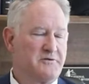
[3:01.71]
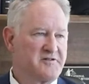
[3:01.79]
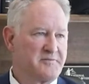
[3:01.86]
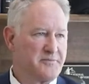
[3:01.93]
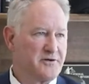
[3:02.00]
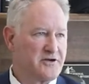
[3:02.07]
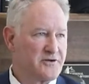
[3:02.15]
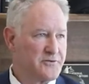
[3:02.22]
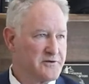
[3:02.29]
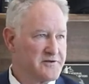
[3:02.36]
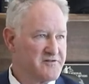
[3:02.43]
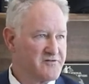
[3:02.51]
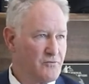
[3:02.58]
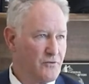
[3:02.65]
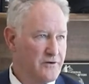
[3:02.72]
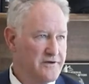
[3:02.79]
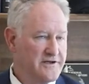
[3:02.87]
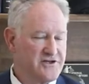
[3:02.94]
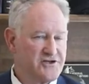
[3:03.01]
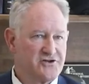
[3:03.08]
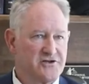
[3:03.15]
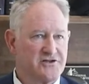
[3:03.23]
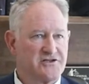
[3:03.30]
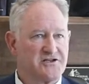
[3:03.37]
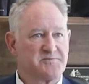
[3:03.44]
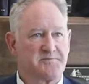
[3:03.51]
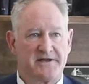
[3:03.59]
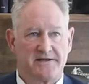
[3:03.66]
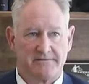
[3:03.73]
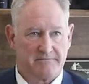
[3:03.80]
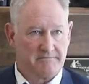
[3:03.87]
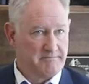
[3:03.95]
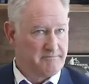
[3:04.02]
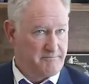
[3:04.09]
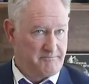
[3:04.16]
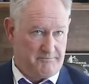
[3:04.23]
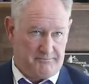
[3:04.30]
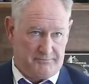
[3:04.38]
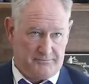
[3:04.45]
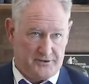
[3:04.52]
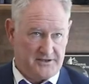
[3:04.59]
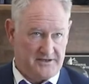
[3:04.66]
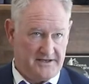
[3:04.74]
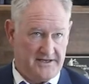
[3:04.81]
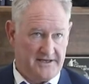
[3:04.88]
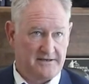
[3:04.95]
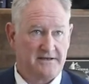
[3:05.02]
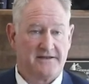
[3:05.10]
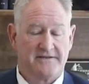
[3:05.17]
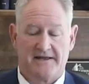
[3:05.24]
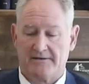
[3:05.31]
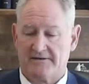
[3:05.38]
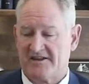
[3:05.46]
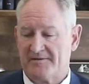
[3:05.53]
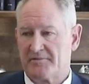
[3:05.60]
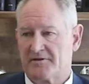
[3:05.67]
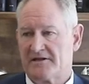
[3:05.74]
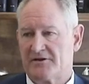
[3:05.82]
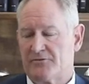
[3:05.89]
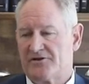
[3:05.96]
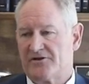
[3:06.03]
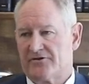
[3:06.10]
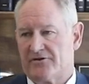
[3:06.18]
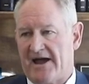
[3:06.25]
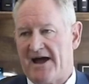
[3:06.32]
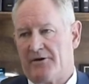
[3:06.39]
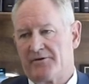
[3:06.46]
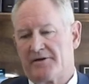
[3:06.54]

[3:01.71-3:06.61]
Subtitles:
it was a book and release warrant. He should have just been booked in. And then typically when you're